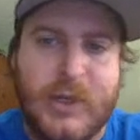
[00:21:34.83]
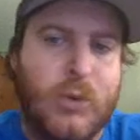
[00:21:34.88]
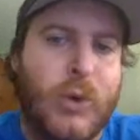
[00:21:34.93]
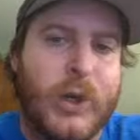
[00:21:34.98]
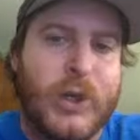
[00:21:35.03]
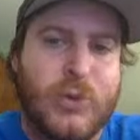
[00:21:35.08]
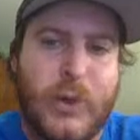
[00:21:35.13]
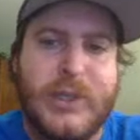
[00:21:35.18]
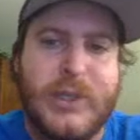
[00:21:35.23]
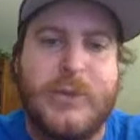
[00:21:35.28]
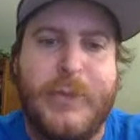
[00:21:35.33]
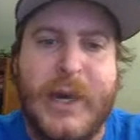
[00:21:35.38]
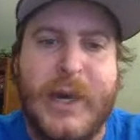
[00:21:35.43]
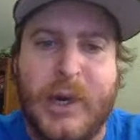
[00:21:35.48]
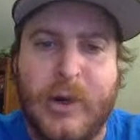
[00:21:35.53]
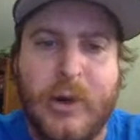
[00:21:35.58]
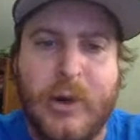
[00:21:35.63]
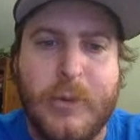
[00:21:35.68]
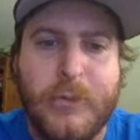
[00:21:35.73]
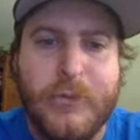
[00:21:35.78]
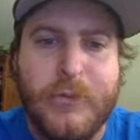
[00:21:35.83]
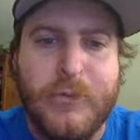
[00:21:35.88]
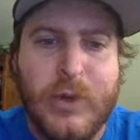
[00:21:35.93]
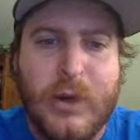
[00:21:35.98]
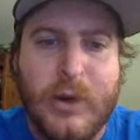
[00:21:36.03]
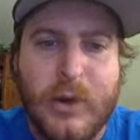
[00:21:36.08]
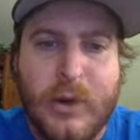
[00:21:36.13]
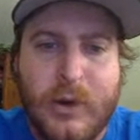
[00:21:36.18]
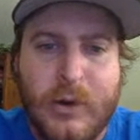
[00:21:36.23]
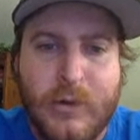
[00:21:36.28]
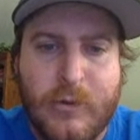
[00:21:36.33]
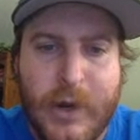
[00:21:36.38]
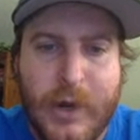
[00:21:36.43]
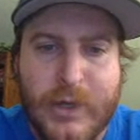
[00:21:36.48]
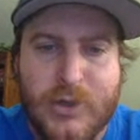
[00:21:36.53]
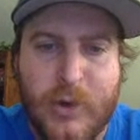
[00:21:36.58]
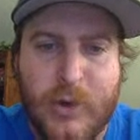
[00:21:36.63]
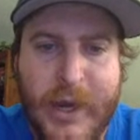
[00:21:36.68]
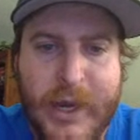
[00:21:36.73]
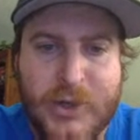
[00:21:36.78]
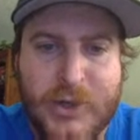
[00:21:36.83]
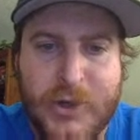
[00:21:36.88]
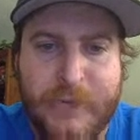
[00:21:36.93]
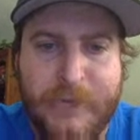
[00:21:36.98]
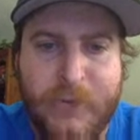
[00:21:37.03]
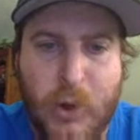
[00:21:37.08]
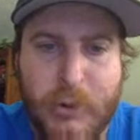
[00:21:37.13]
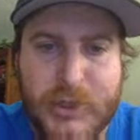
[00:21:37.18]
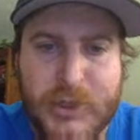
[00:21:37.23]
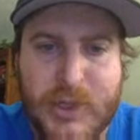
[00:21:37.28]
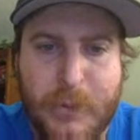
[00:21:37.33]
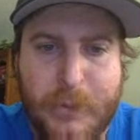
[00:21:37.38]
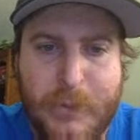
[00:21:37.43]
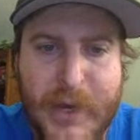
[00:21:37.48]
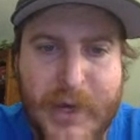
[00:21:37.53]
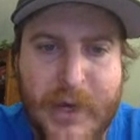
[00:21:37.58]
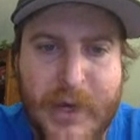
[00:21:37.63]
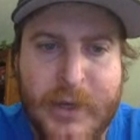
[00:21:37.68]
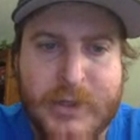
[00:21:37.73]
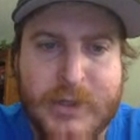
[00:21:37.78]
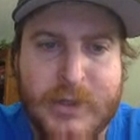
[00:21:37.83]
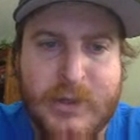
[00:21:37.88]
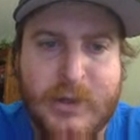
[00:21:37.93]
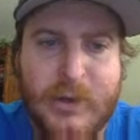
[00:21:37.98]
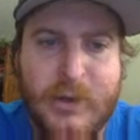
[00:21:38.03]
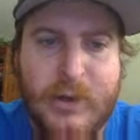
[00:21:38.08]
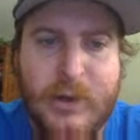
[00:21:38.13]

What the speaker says: which one's bigger, right? So h of 4 was the biggest,